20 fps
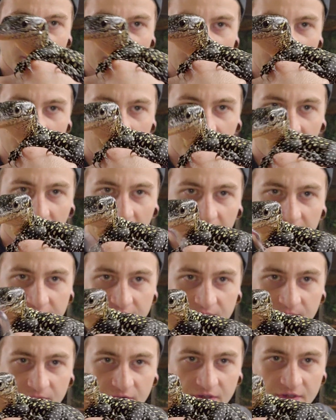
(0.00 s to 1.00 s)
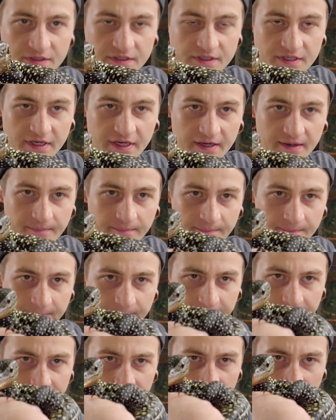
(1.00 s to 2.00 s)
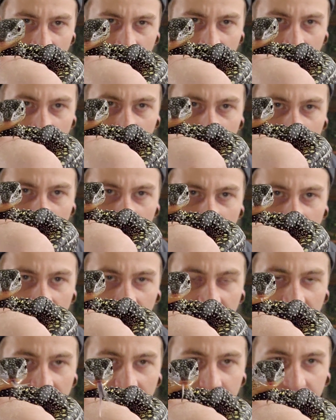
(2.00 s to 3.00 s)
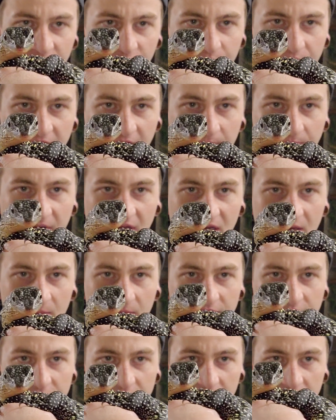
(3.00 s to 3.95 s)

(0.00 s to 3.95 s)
a couple customers that the captive bred babies